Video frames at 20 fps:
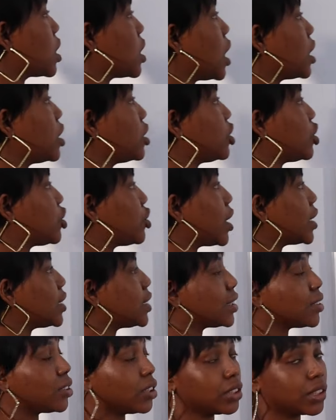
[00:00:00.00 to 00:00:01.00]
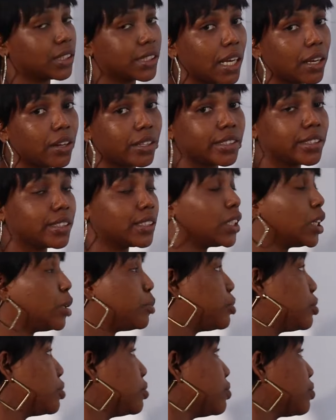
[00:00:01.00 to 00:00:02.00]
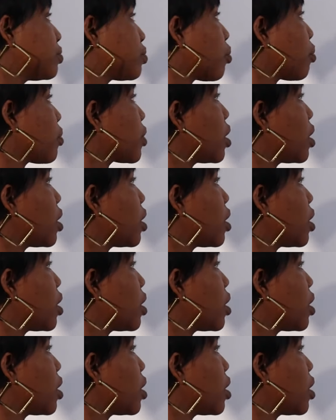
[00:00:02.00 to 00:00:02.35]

that the stress is on the second syllable,